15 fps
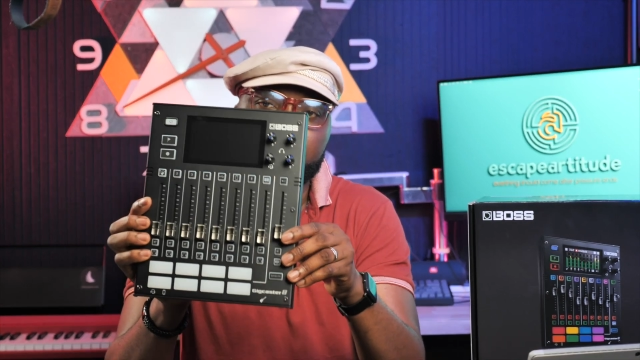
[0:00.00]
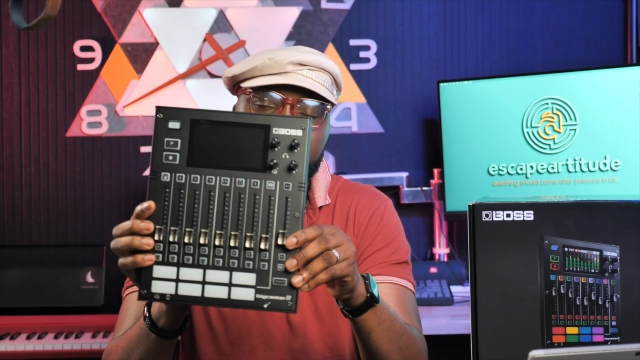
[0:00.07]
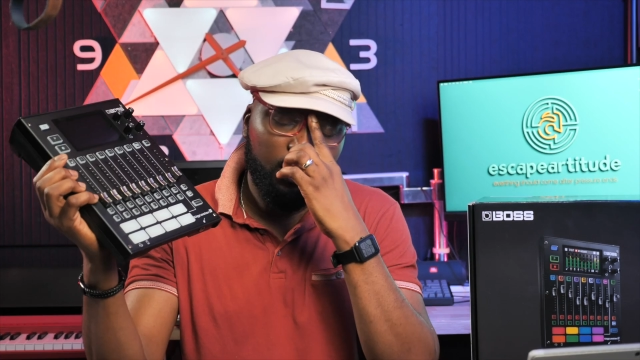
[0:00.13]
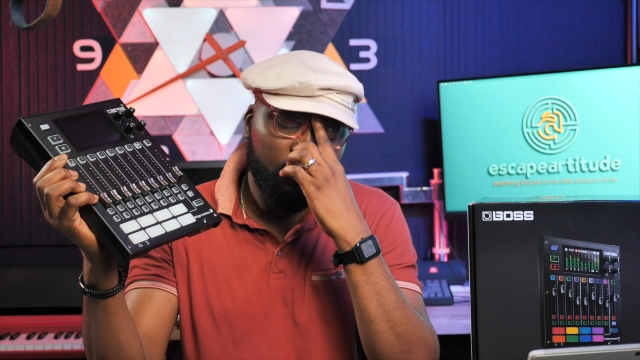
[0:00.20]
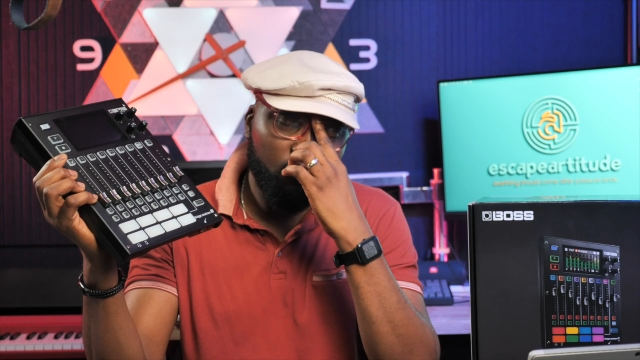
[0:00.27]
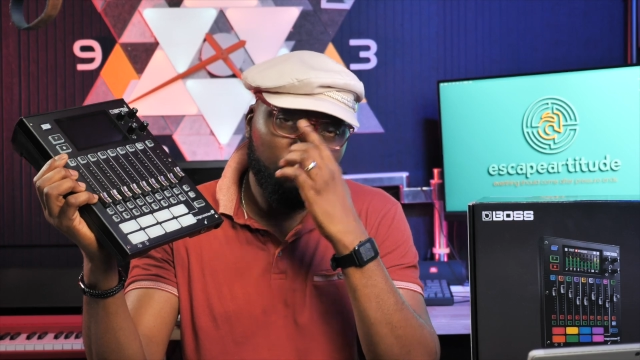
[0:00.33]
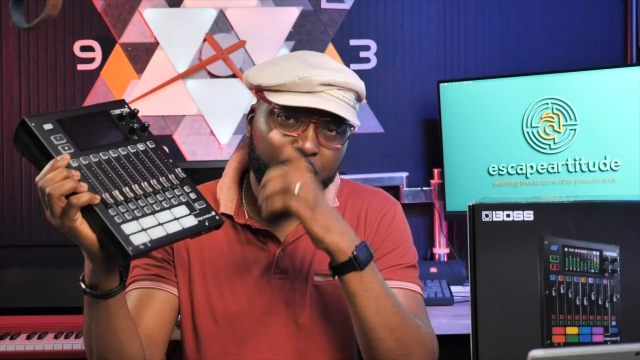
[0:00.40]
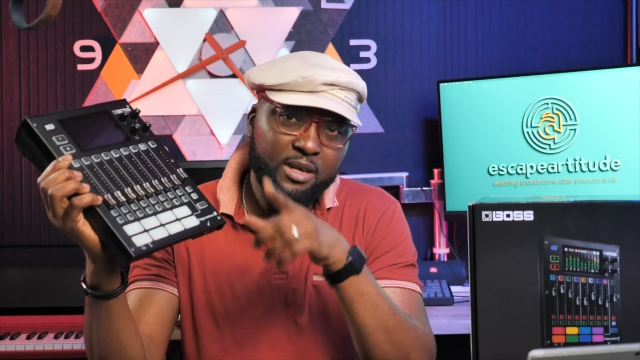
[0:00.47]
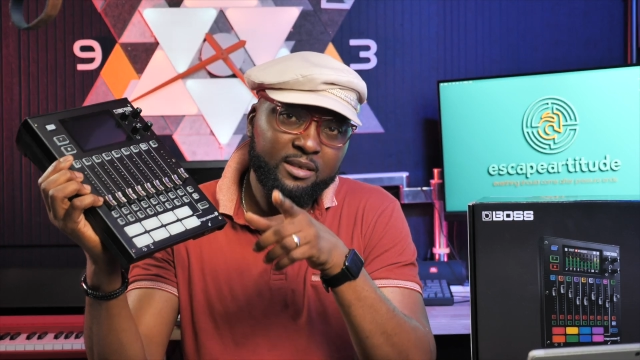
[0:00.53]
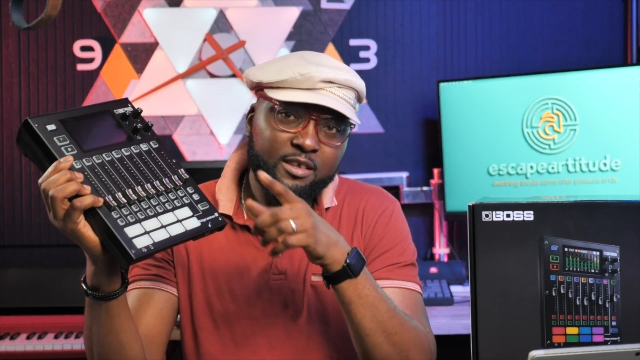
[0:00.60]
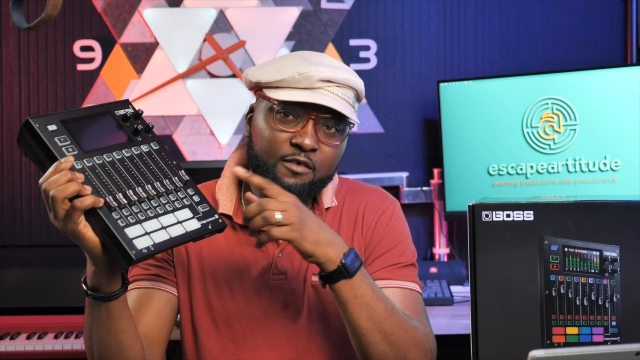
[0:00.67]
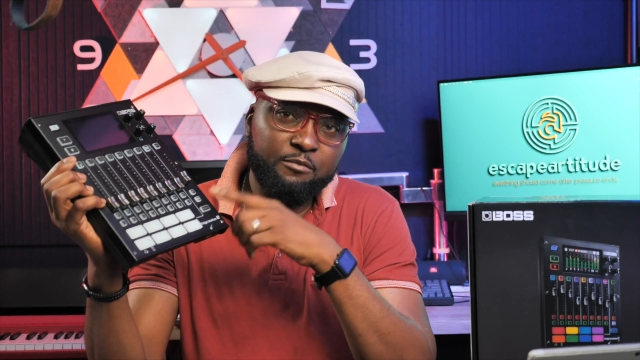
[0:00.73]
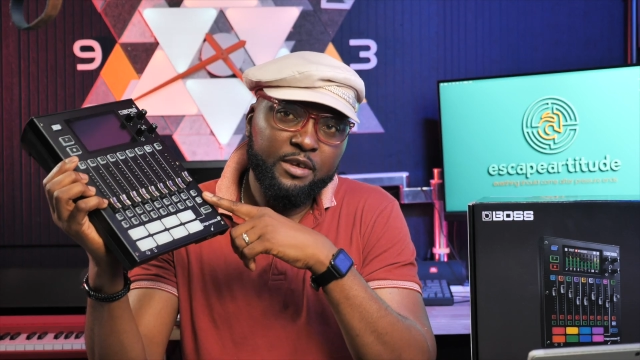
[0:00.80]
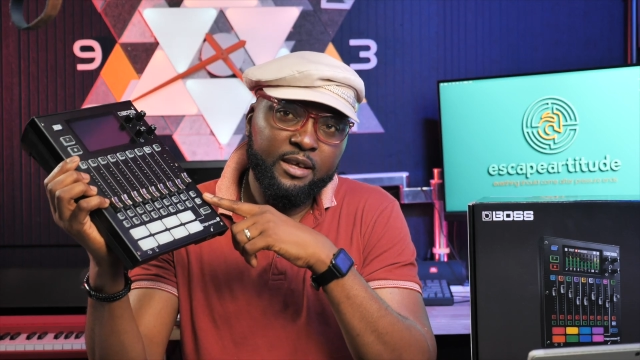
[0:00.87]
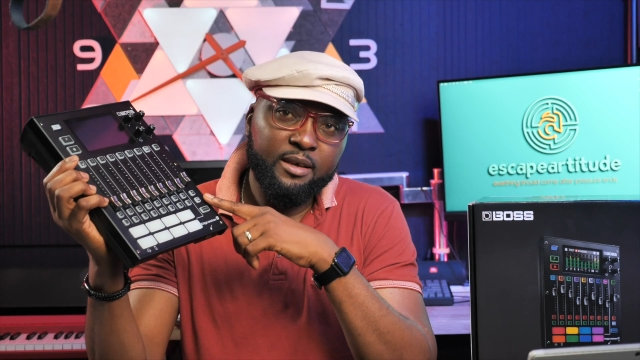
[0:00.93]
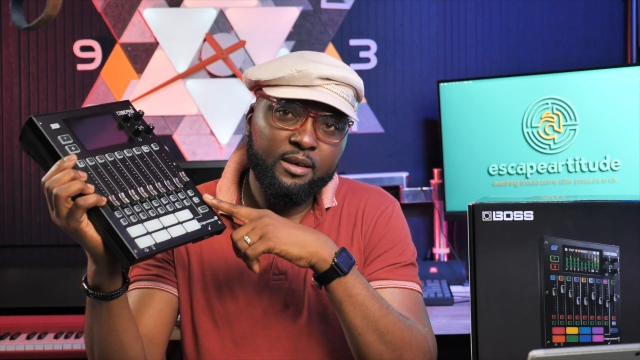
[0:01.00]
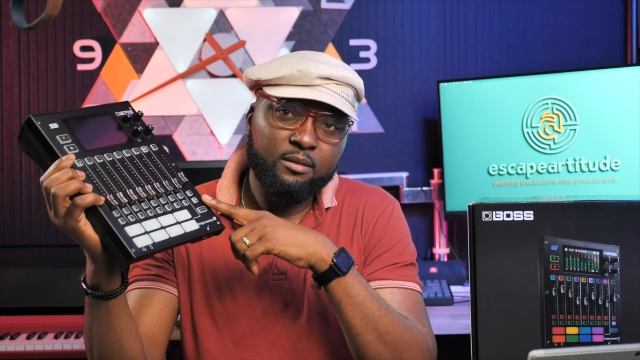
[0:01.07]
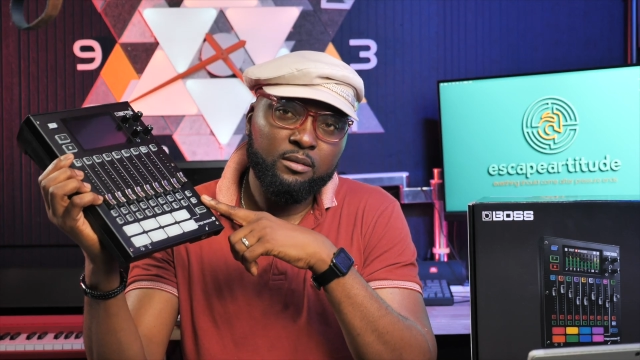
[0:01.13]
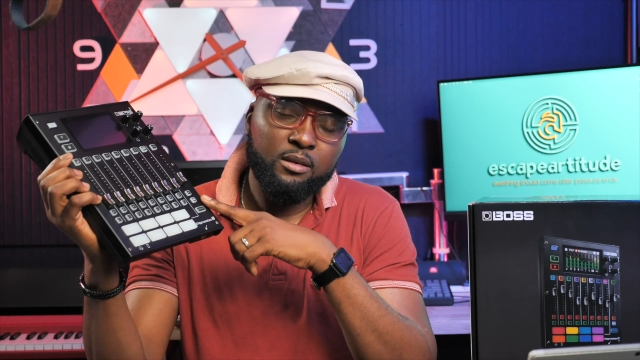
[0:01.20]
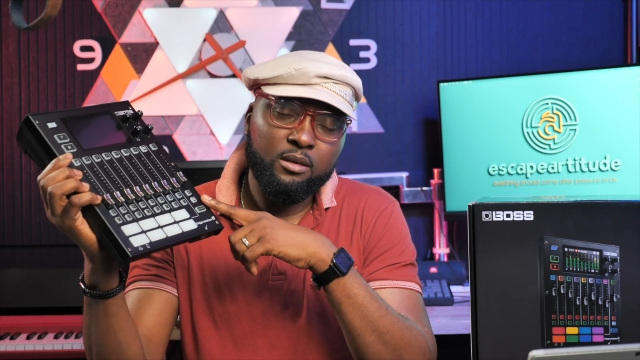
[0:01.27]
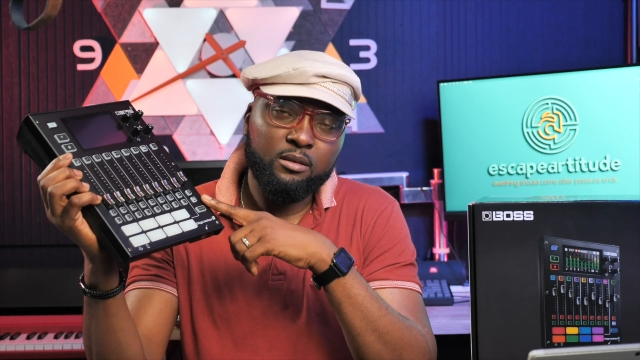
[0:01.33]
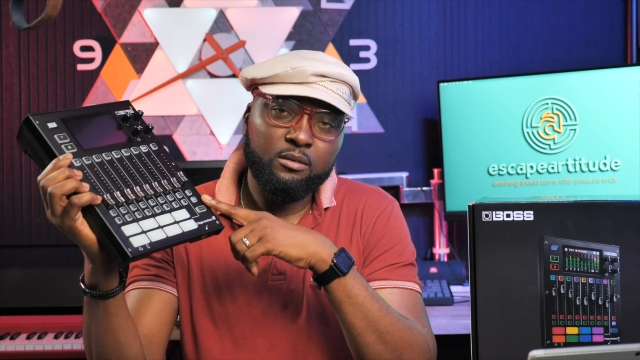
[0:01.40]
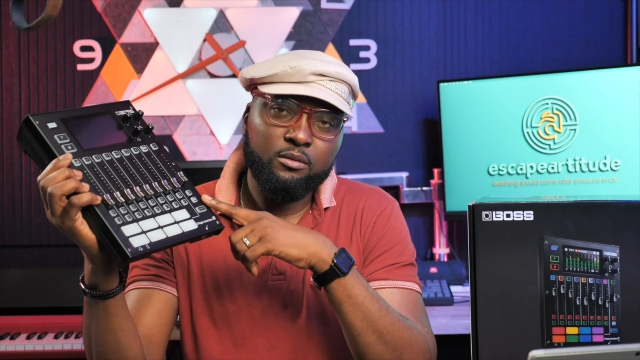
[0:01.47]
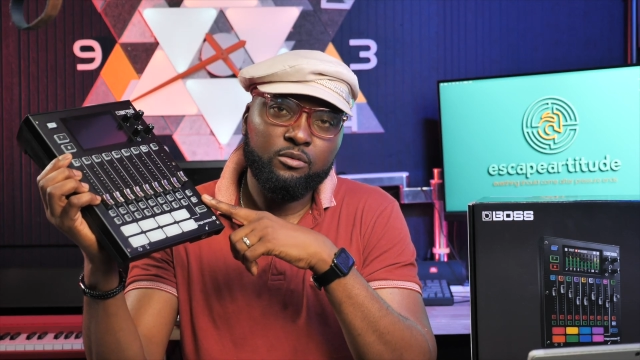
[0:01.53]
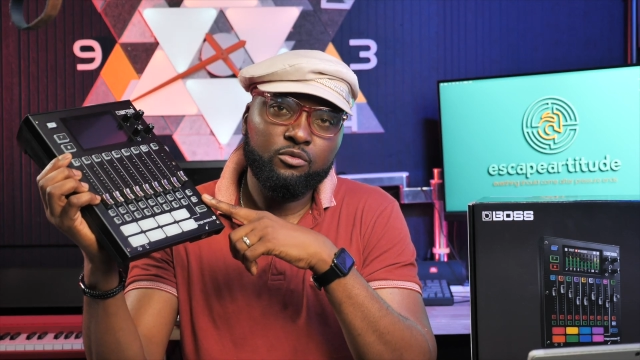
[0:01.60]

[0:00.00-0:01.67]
And you may have been guessing